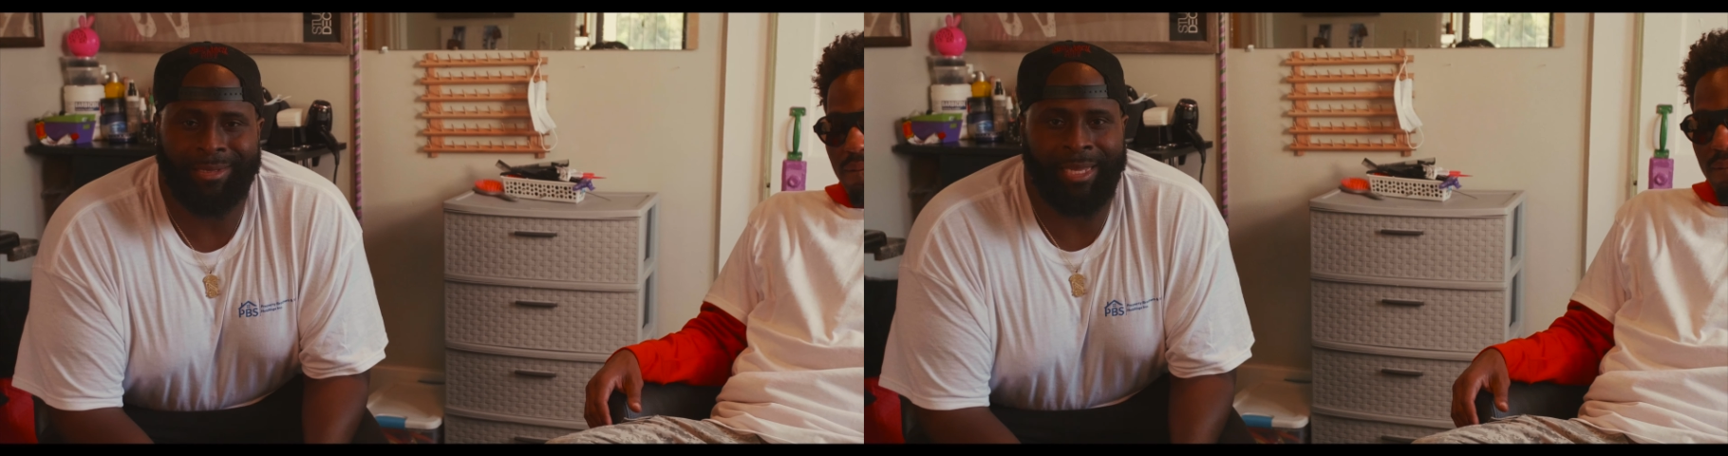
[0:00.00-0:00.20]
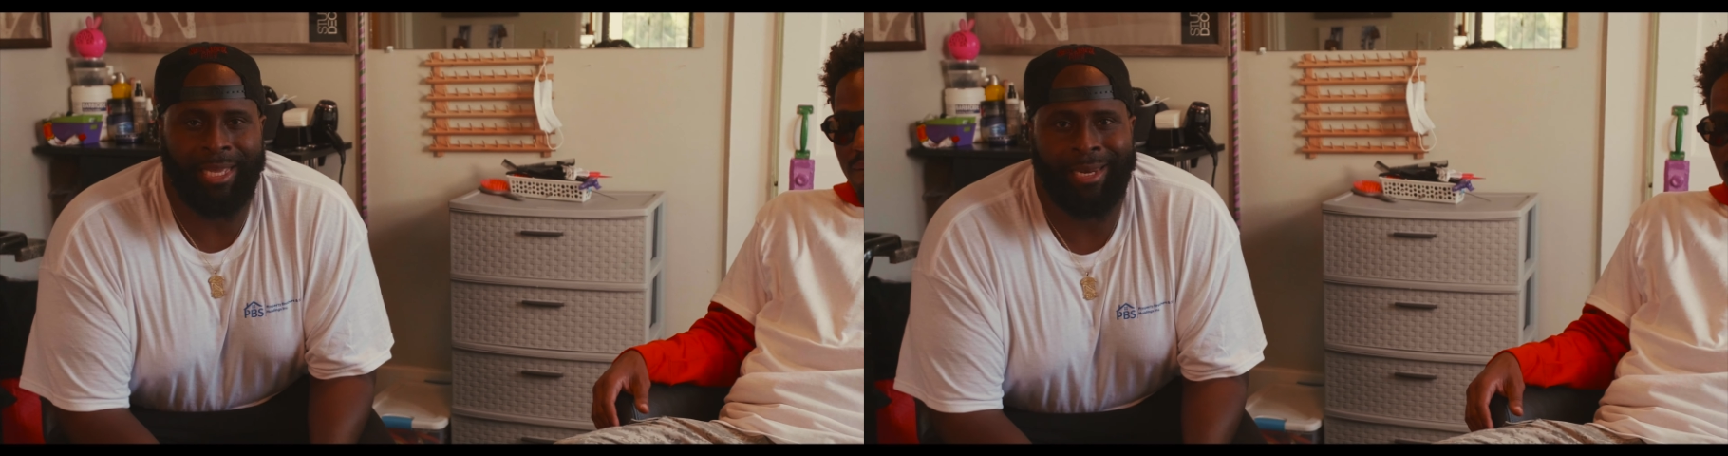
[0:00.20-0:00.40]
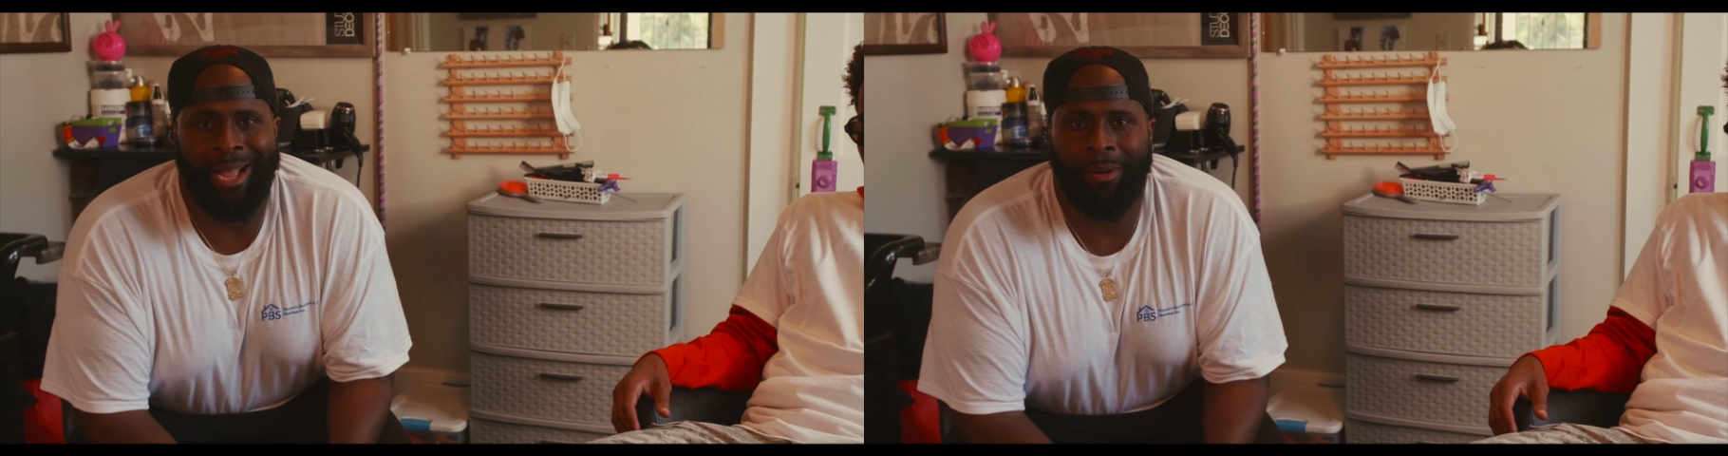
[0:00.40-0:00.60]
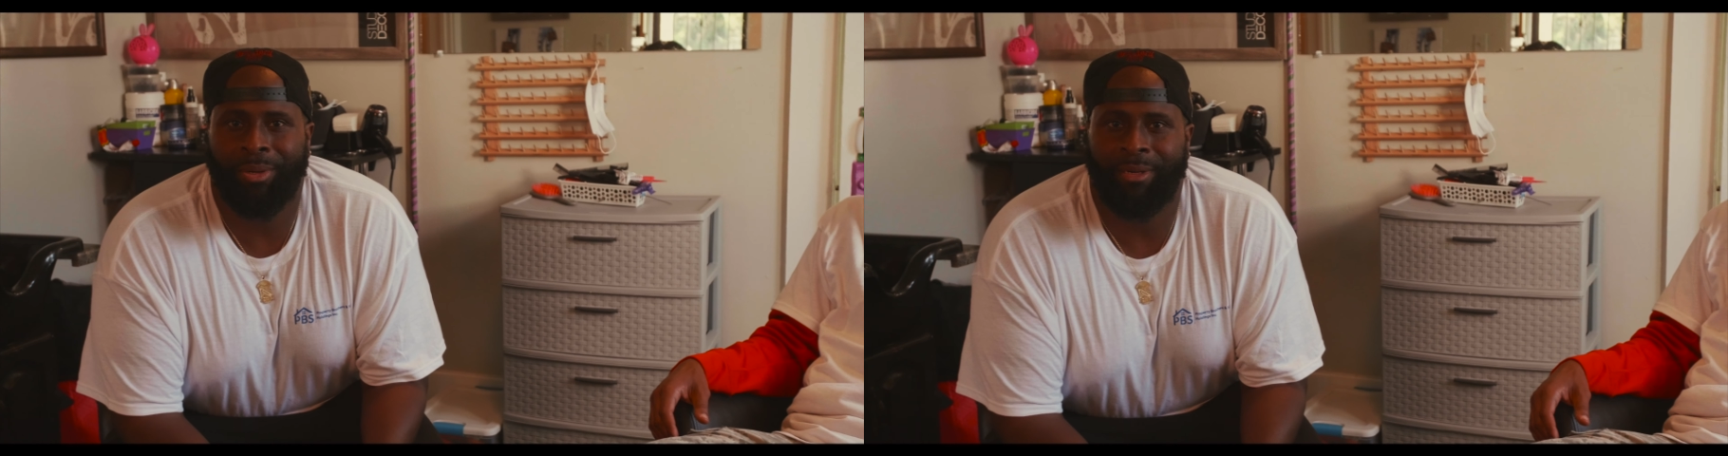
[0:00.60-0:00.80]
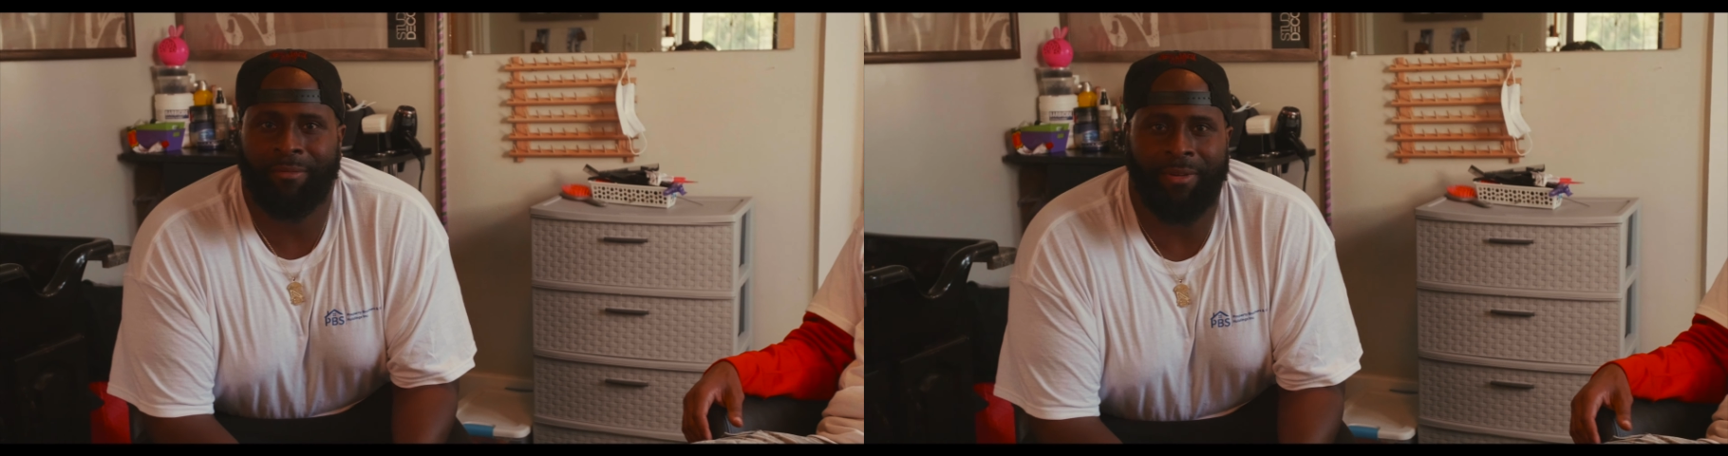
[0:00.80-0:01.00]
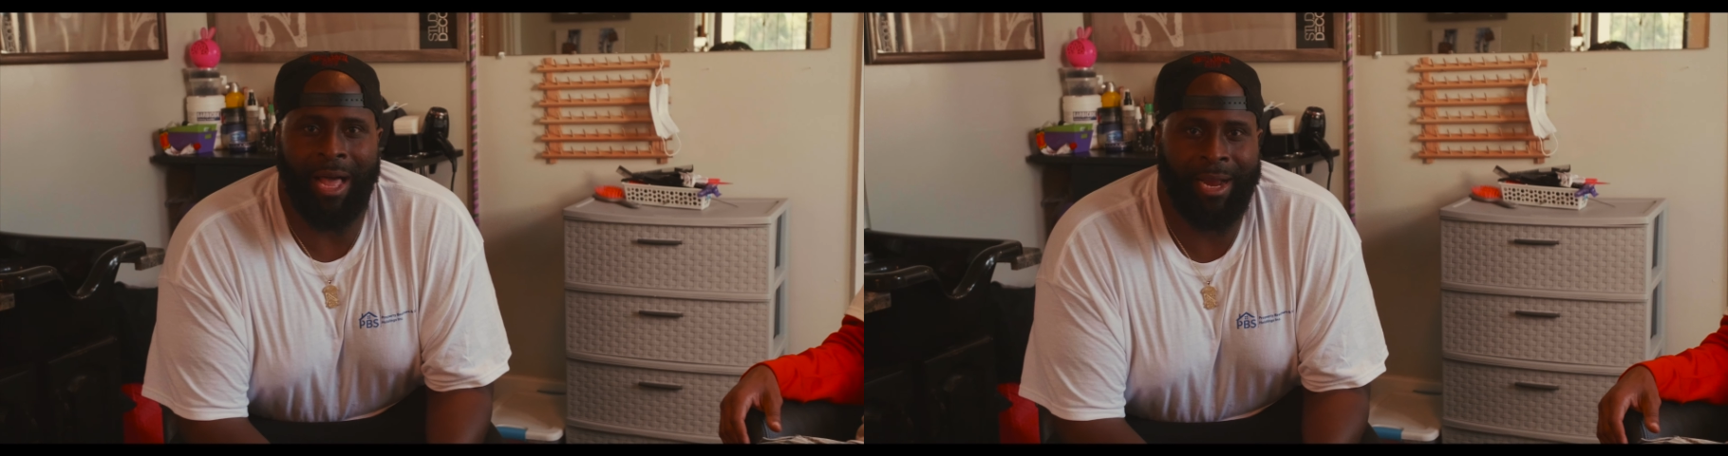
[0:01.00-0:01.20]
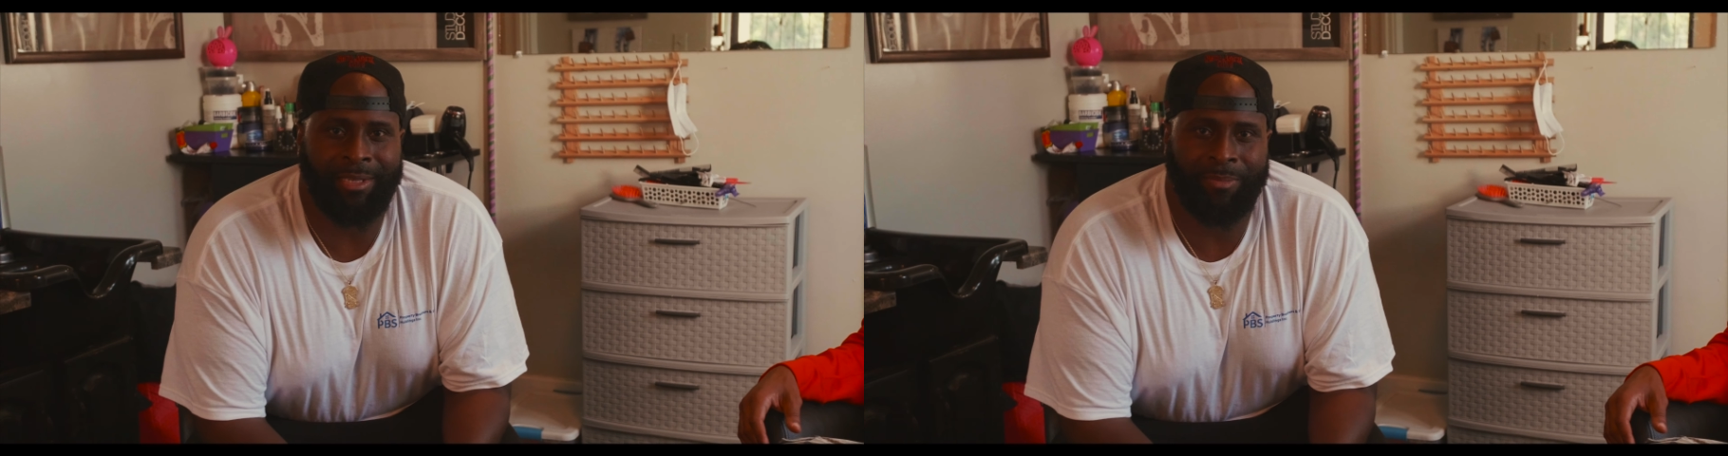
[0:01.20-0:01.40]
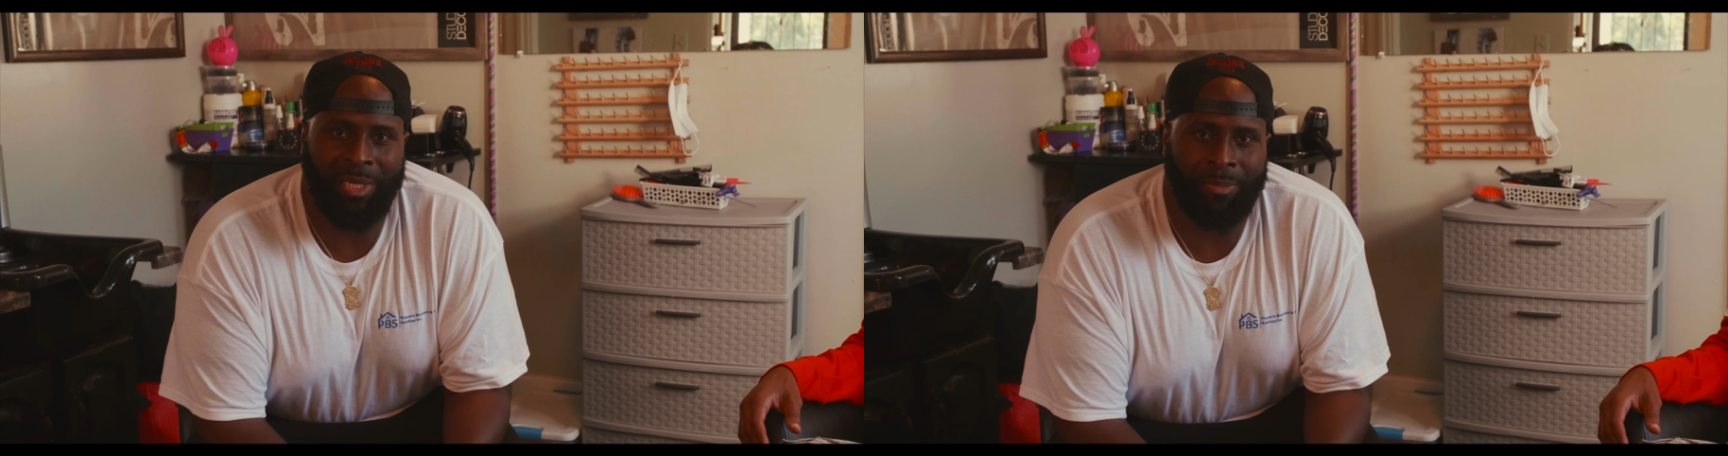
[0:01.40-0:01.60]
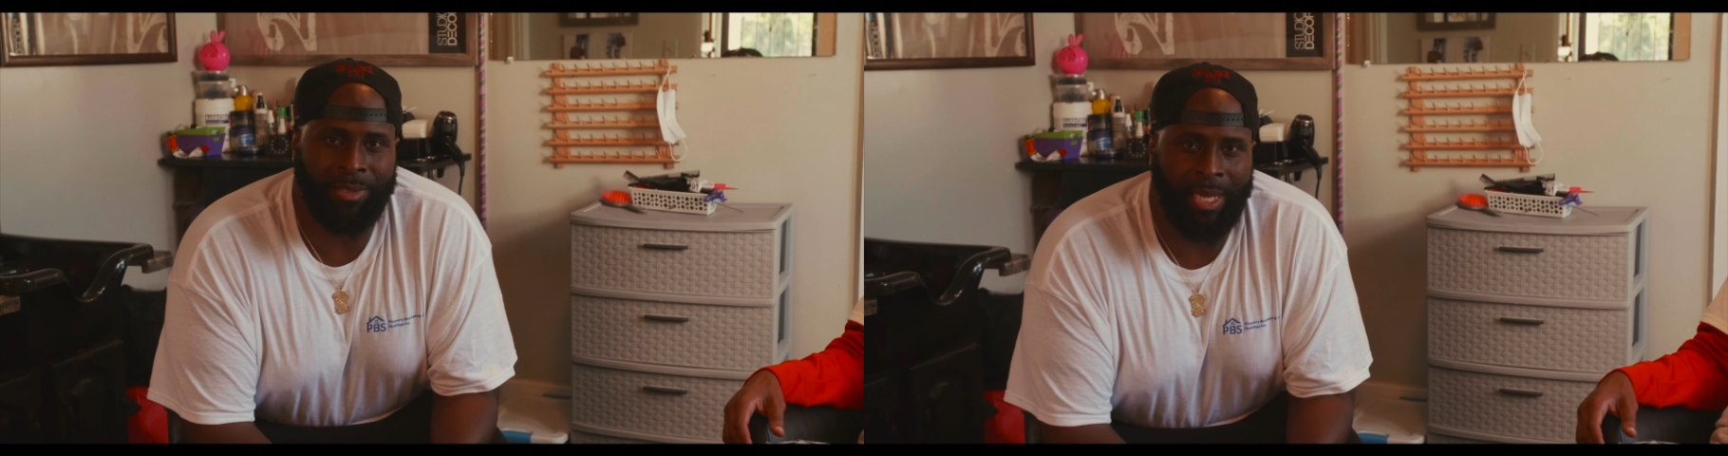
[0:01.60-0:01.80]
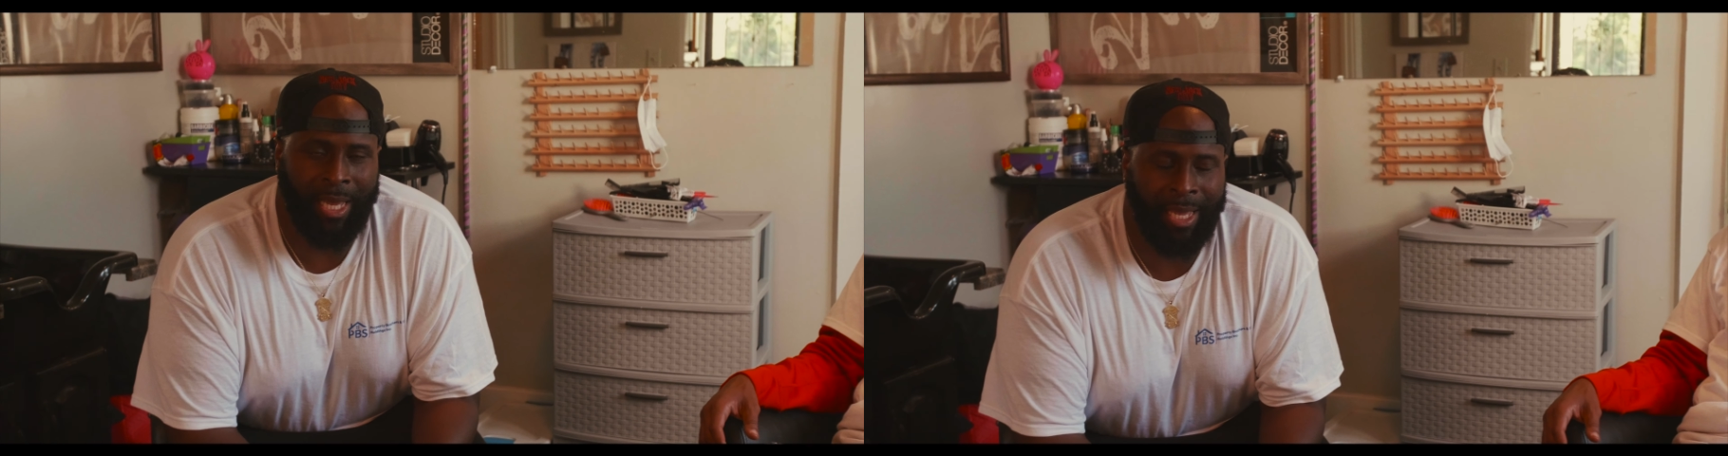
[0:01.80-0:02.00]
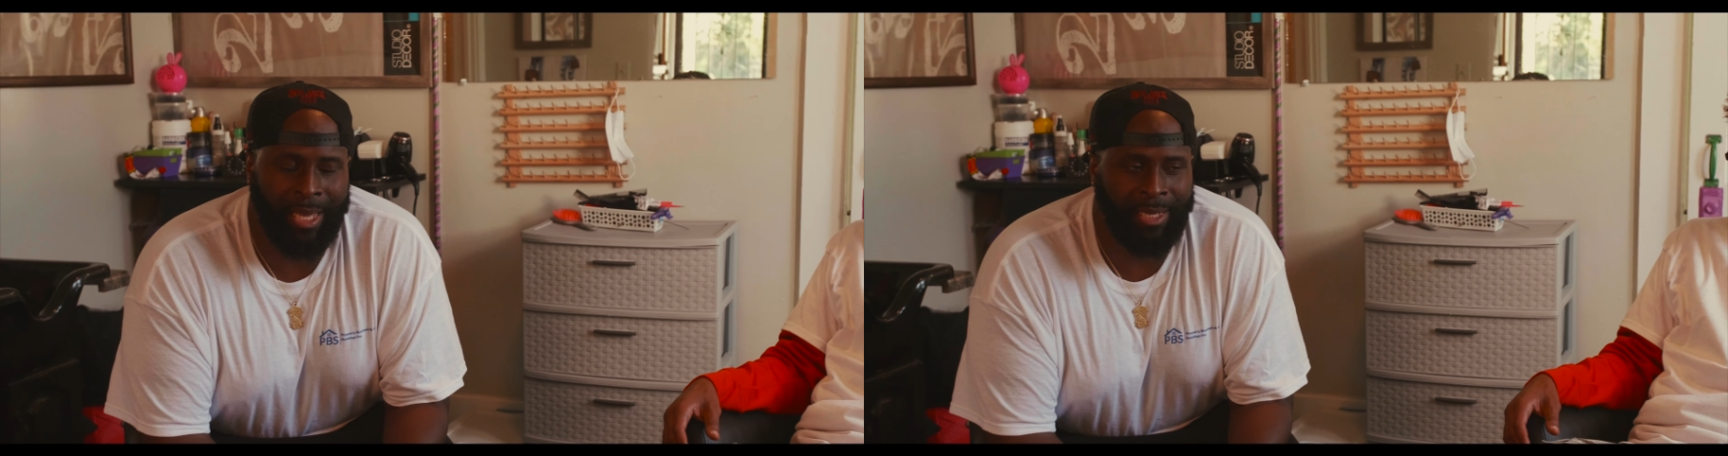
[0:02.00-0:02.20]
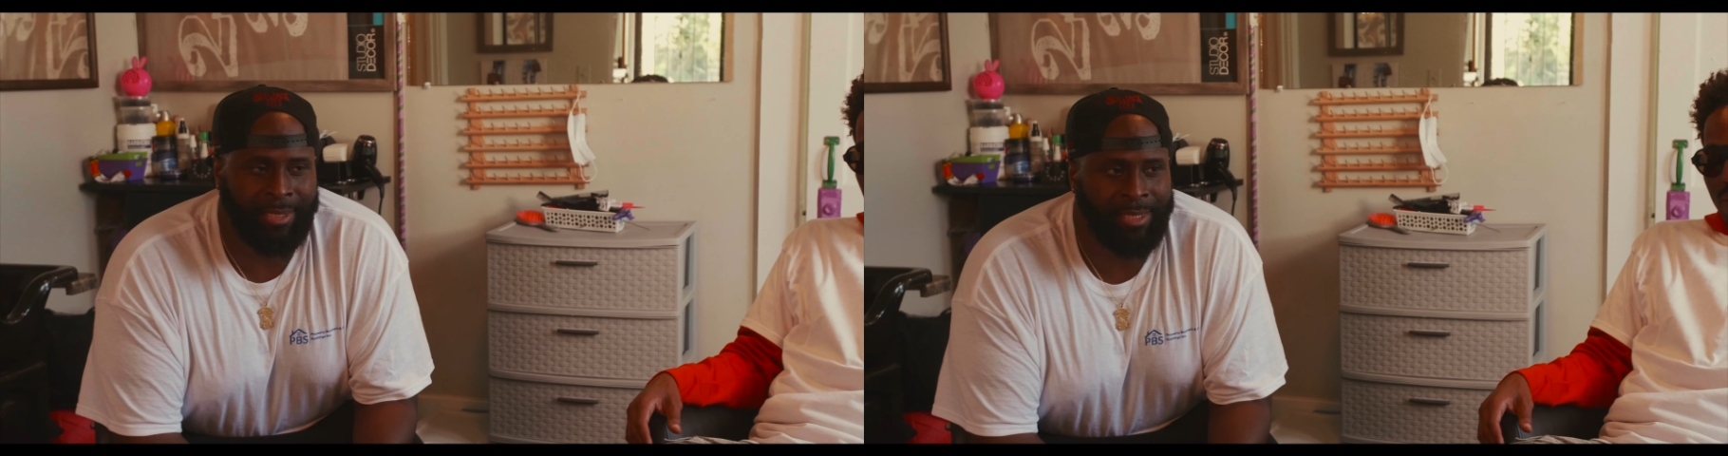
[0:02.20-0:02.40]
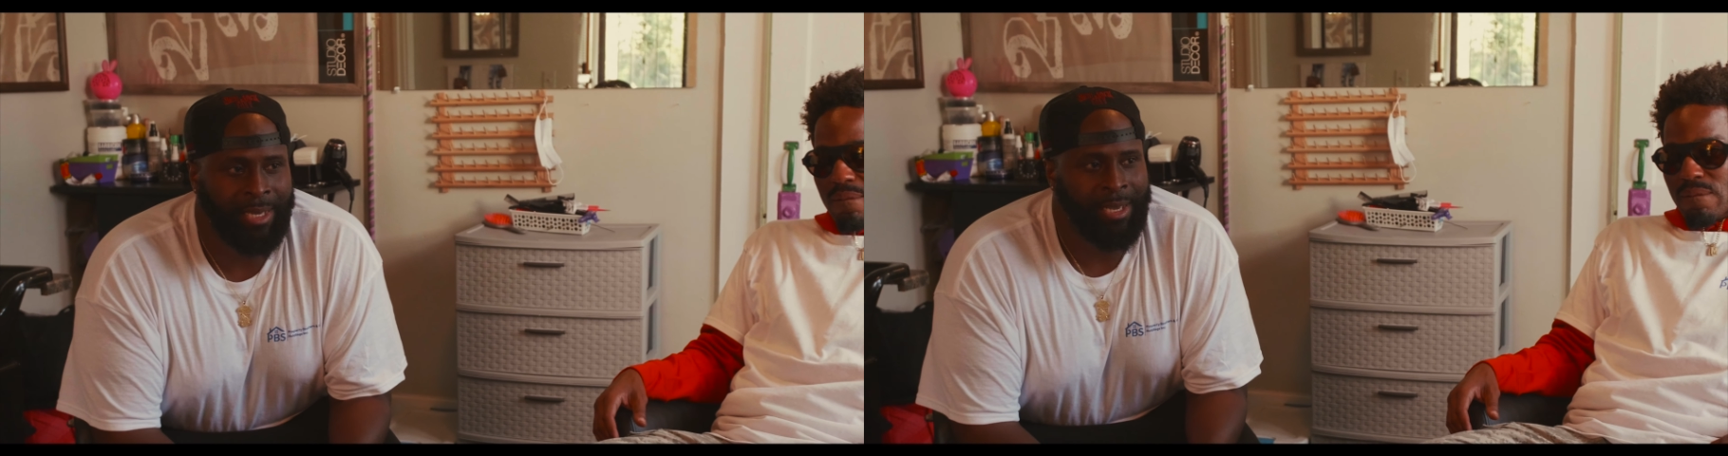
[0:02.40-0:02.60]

getting out, putting flyers in people's hands,